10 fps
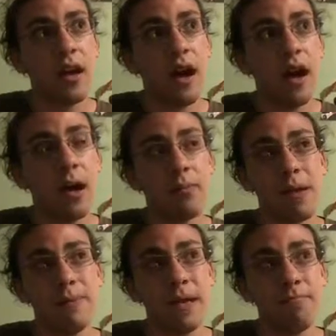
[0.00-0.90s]
uh,
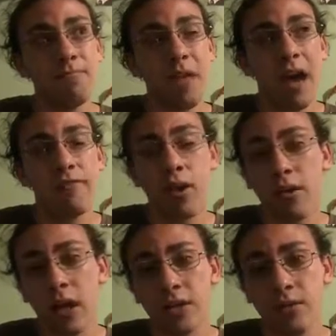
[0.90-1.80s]
maybe after I
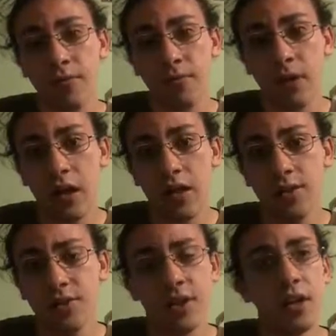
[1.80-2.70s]
graduate from
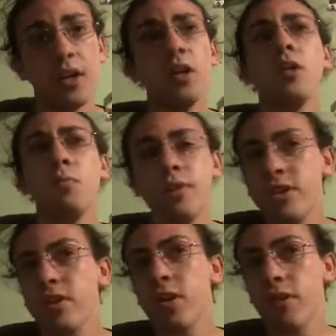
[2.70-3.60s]
college, we
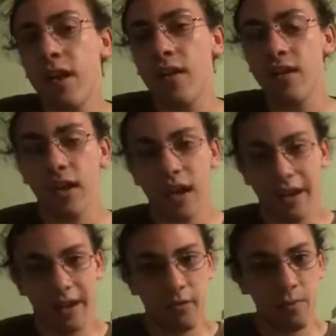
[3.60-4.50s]
should go there.
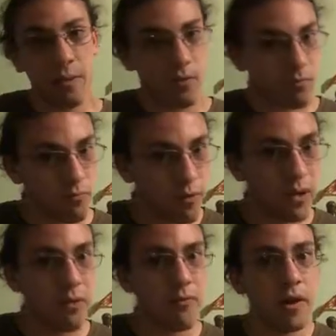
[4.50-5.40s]
It would be
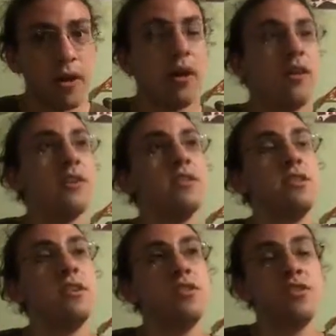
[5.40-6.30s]
really fun
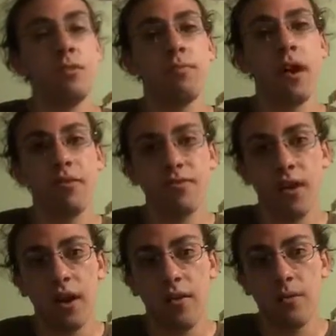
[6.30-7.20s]
to jump off
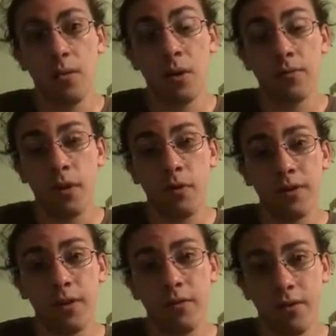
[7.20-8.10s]
of waterfall
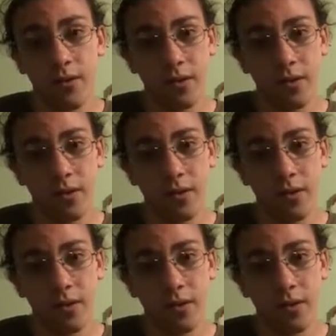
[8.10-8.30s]
with you.